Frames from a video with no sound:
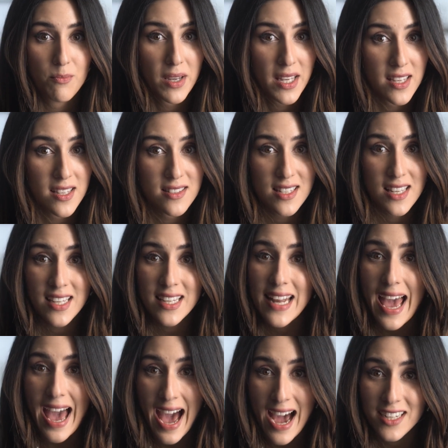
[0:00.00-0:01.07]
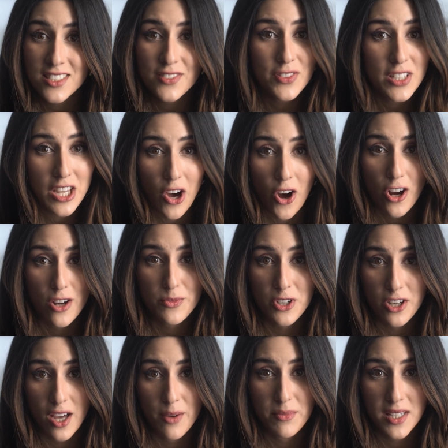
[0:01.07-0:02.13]
because it can actively harm
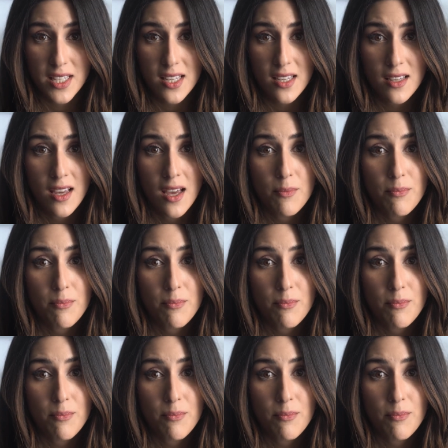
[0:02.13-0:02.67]
your company